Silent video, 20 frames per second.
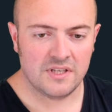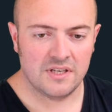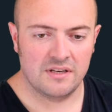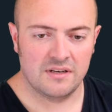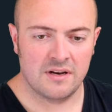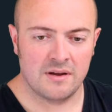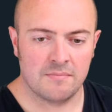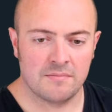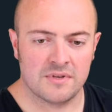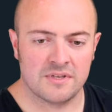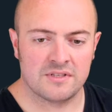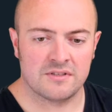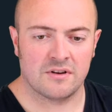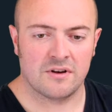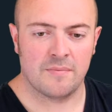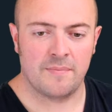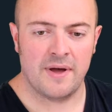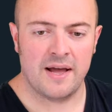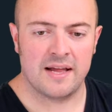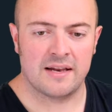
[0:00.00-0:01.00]

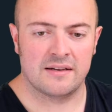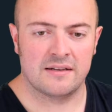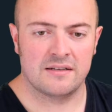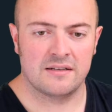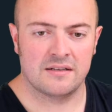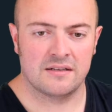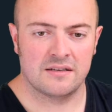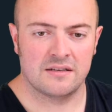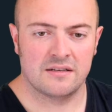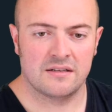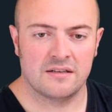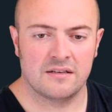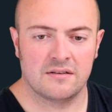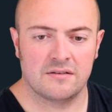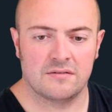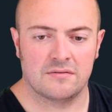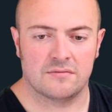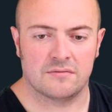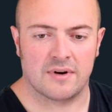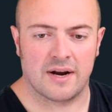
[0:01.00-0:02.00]
Numbers.append,
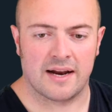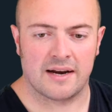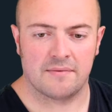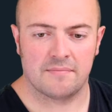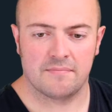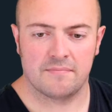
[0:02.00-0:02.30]
ram.